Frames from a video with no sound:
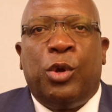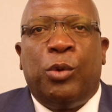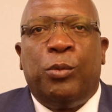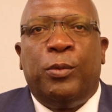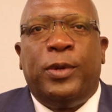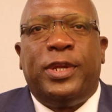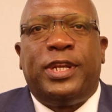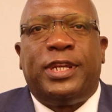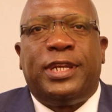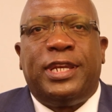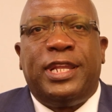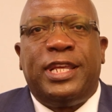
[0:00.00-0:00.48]

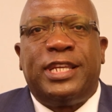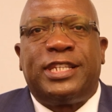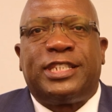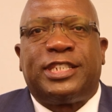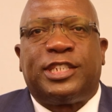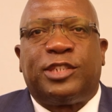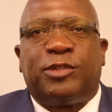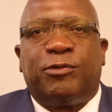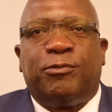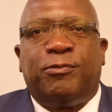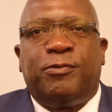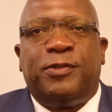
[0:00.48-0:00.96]
With
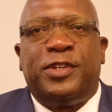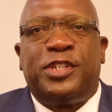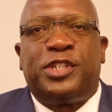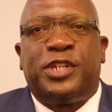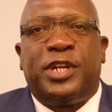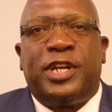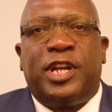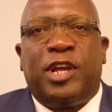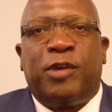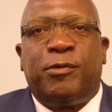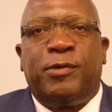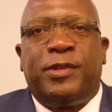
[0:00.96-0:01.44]
this
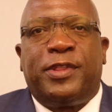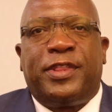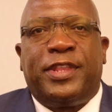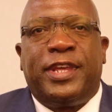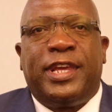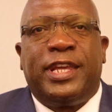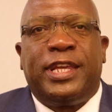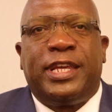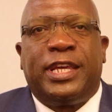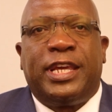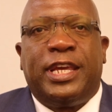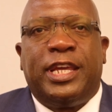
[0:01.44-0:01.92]
visionary
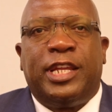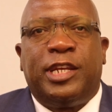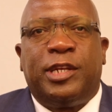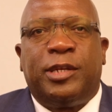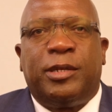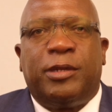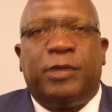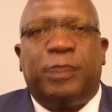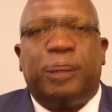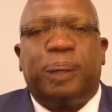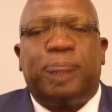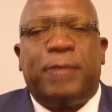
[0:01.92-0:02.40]
thinking,
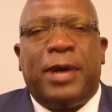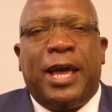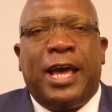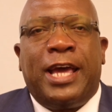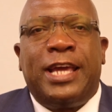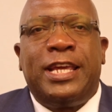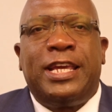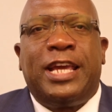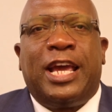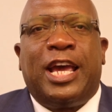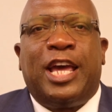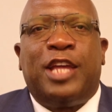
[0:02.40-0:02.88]

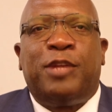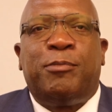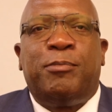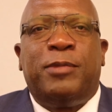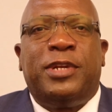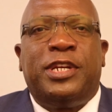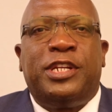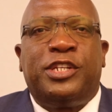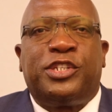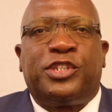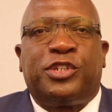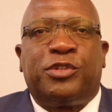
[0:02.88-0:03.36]
my
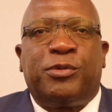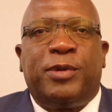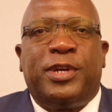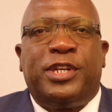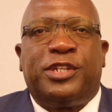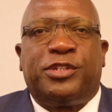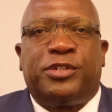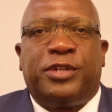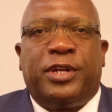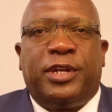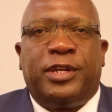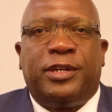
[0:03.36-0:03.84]

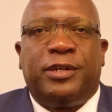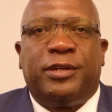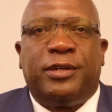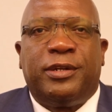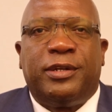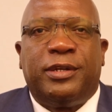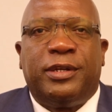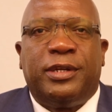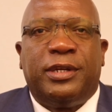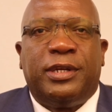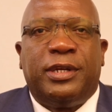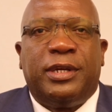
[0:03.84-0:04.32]
administration
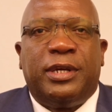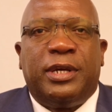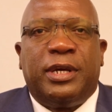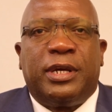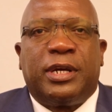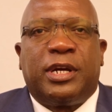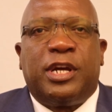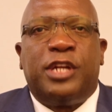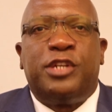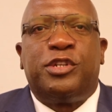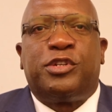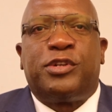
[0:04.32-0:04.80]

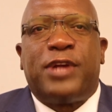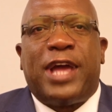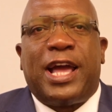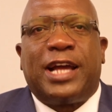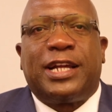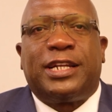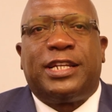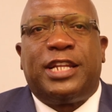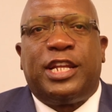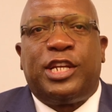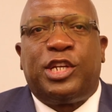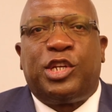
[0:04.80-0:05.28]

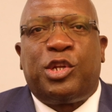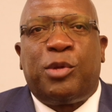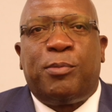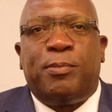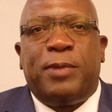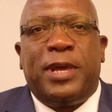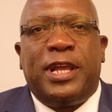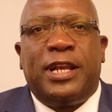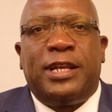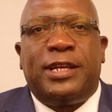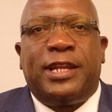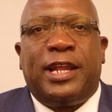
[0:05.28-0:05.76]
contracted to
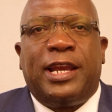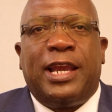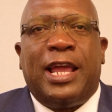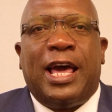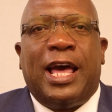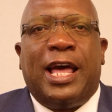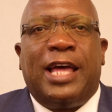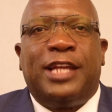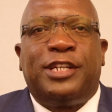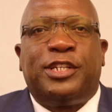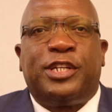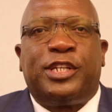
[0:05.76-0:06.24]
build the
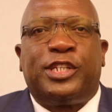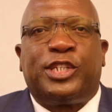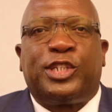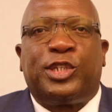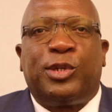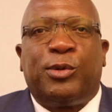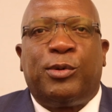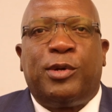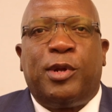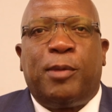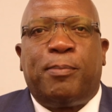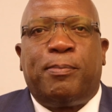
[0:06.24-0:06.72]
largest
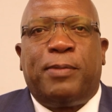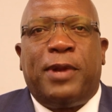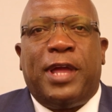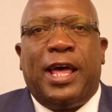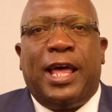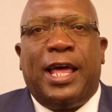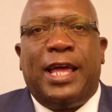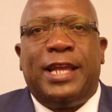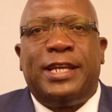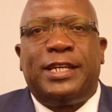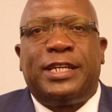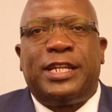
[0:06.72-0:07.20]
solar
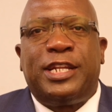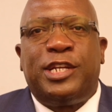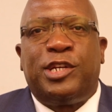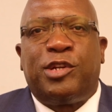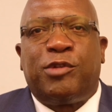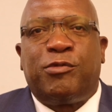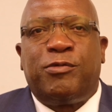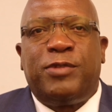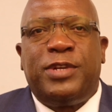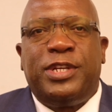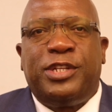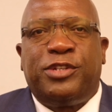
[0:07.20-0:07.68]
plant in
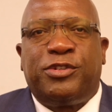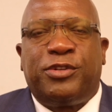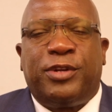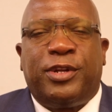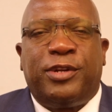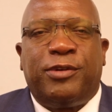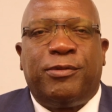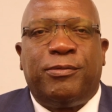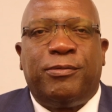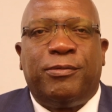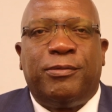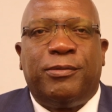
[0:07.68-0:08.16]
the
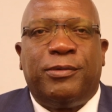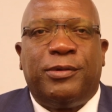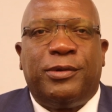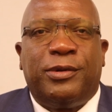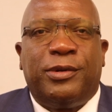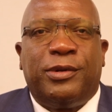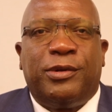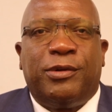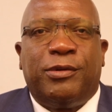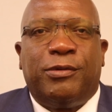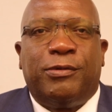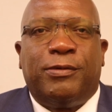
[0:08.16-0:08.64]
region,
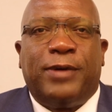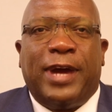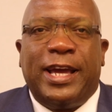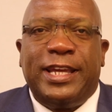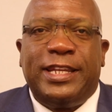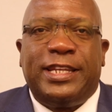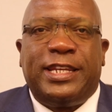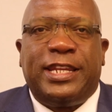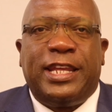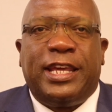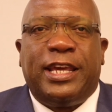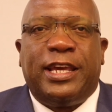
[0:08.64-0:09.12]

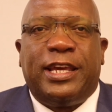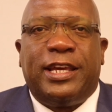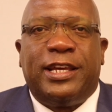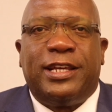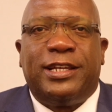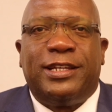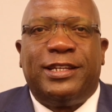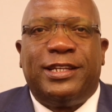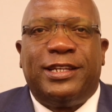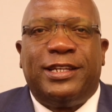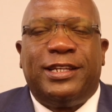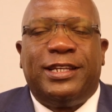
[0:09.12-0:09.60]
right
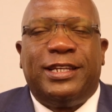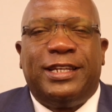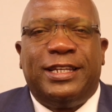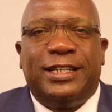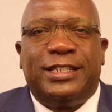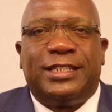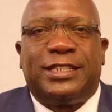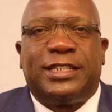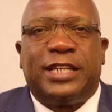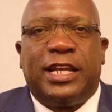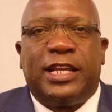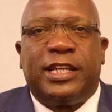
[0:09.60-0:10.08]
here
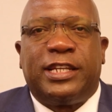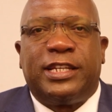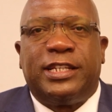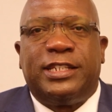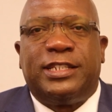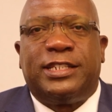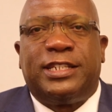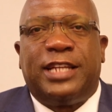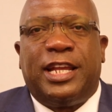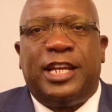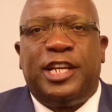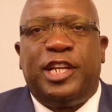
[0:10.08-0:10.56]
in St.
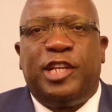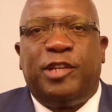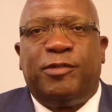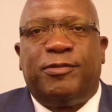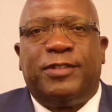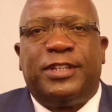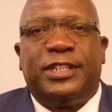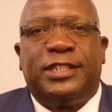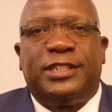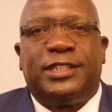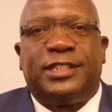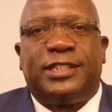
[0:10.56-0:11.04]
Kitts and
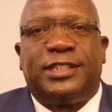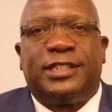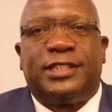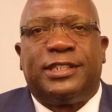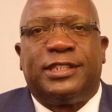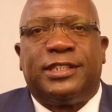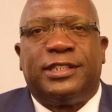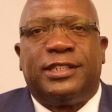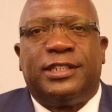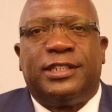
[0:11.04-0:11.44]
Nevis.